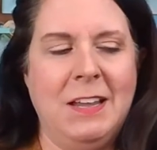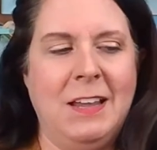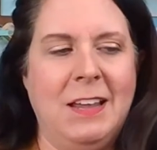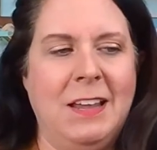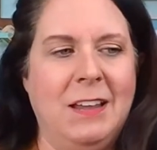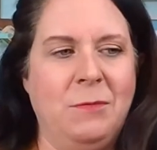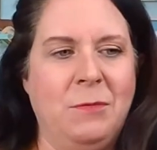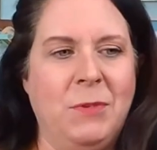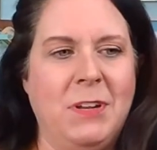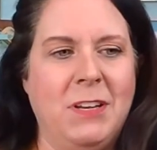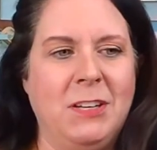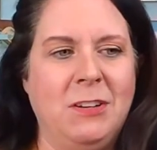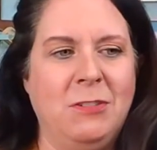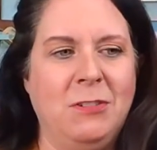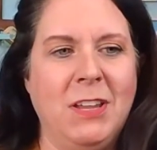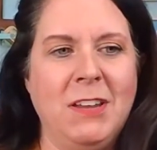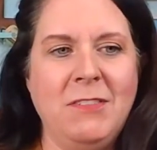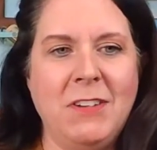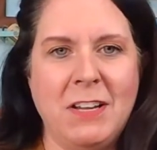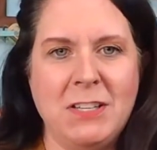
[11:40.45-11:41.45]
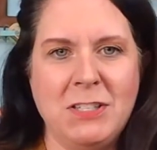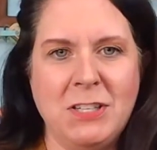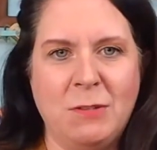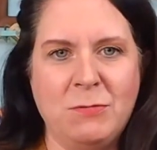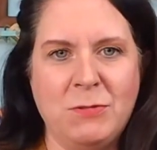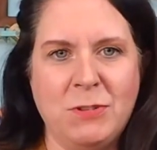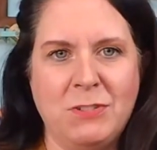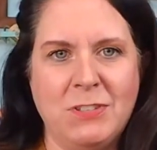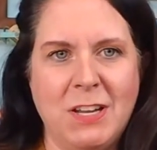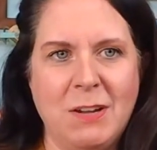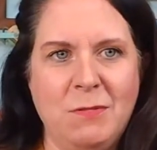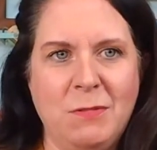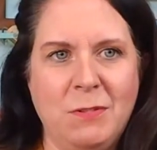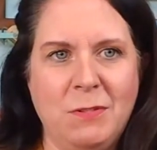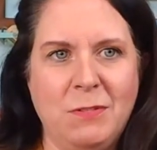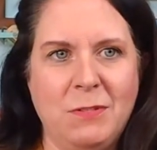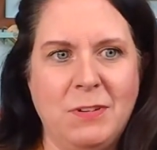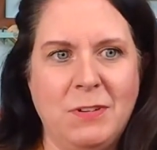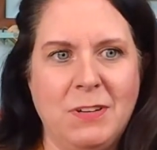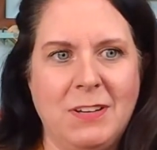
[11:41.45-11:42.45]
And when you leave it as an option on the
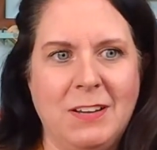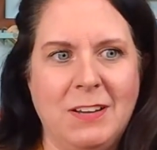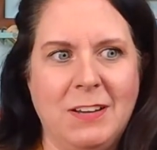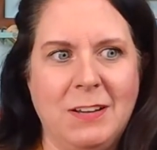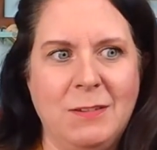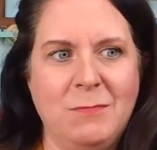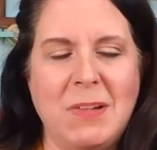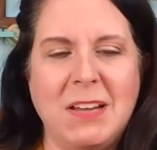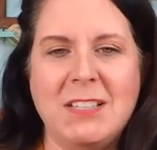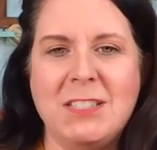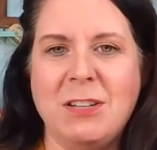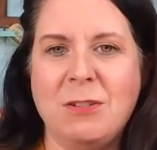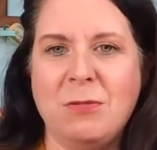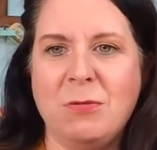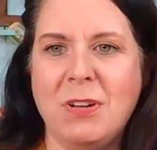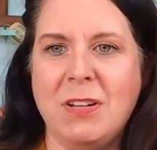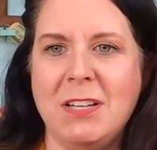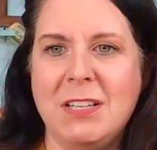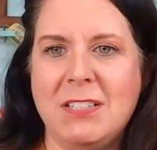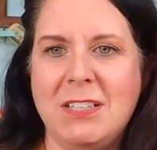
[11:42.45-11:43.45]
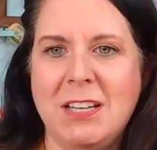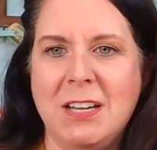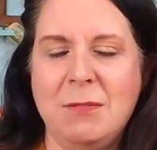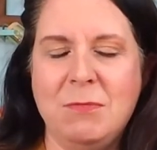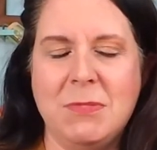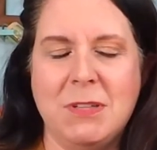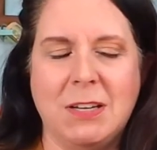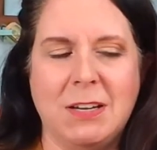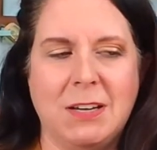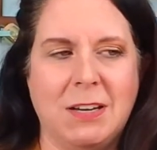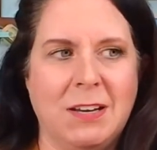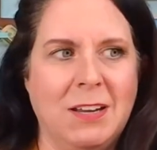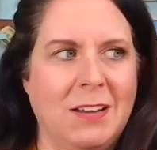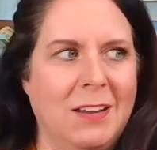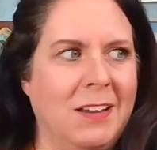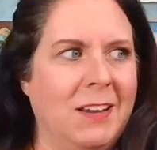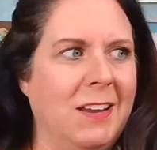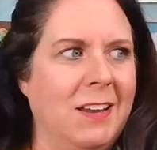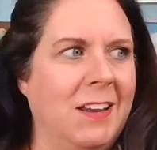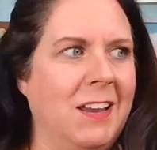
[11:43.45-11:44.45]
table, it makes it really tempting.
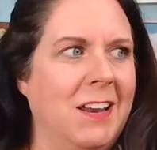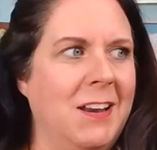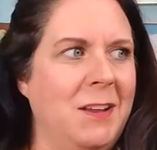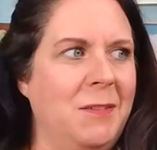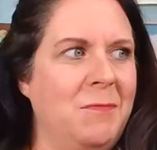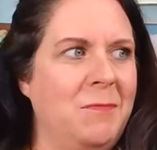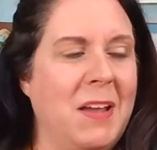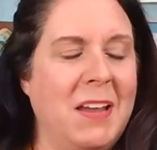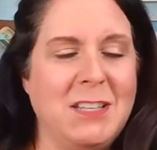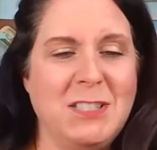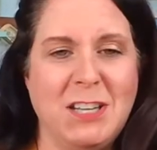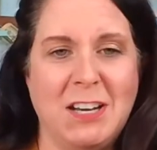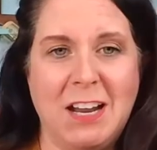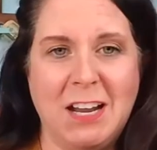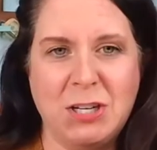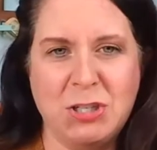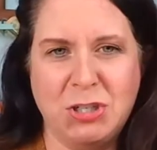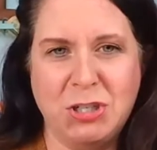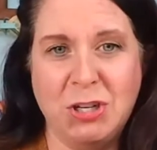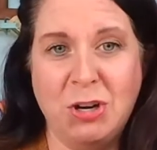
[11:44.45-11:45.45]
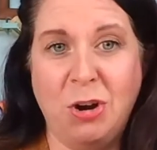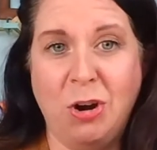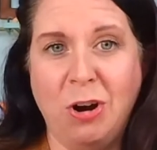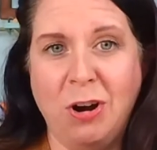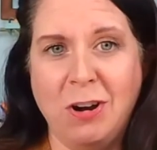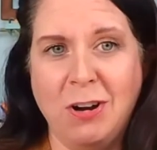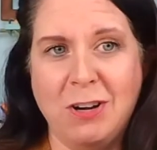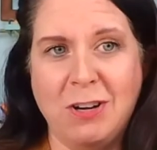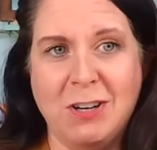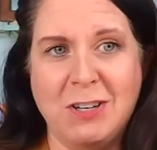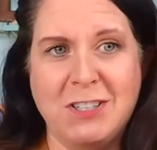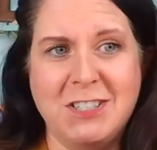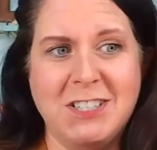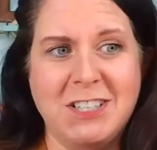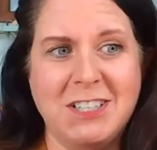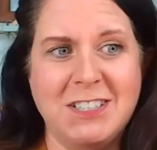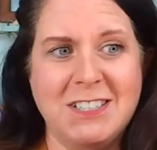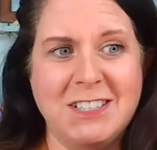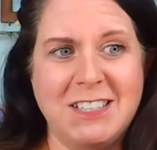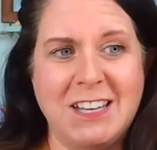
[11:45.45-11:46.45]
And it makes it actually harder
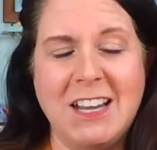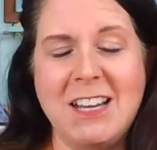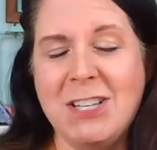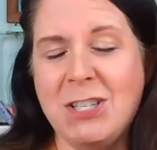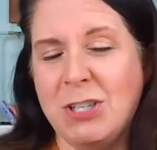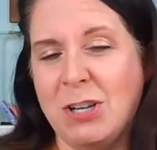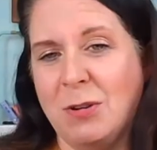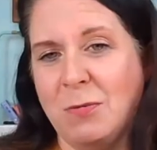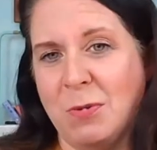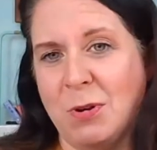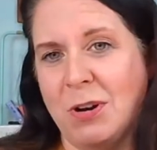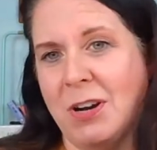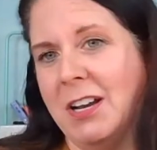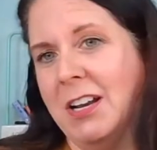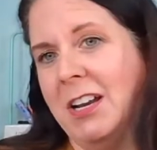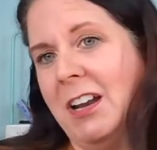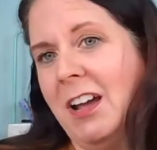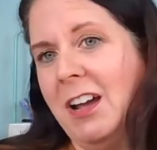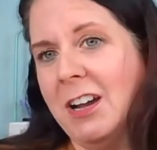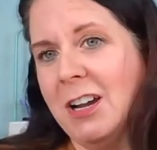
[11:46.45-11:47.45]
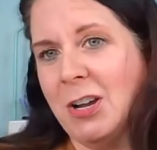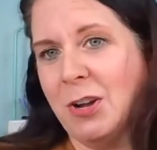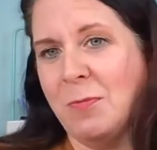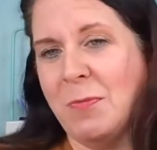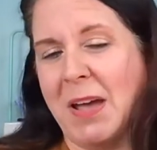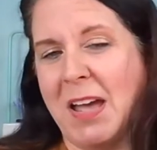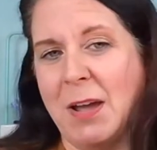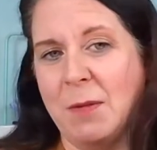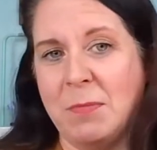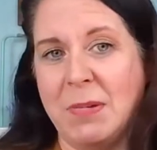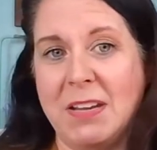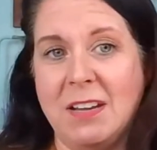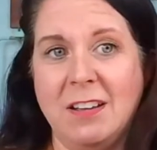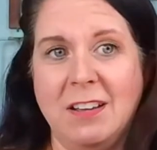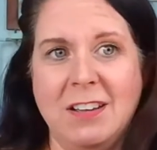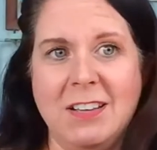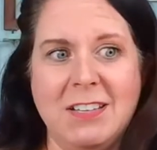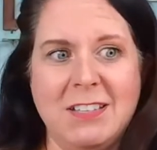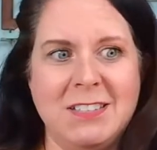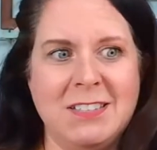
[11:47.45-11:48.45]
to stay sober and not go back
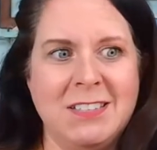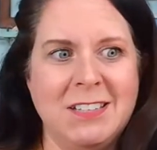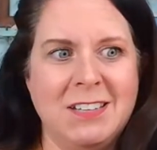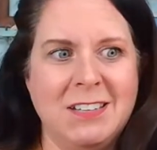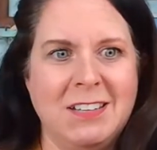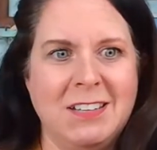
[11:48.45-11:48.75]
because